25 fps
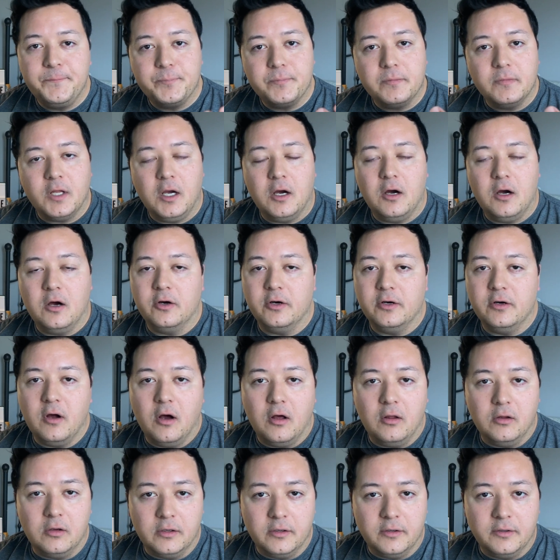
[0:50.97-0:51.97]

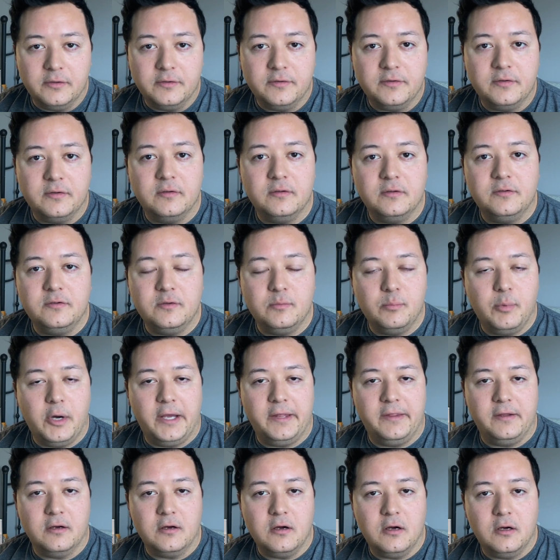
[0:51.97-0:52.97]
$100 to buy
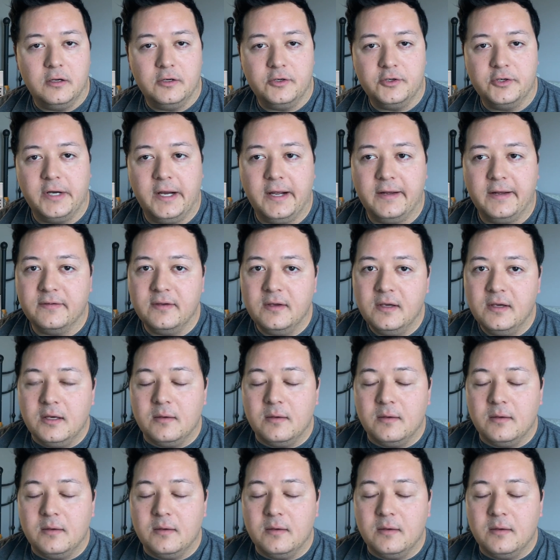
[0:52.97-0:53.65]
the contract,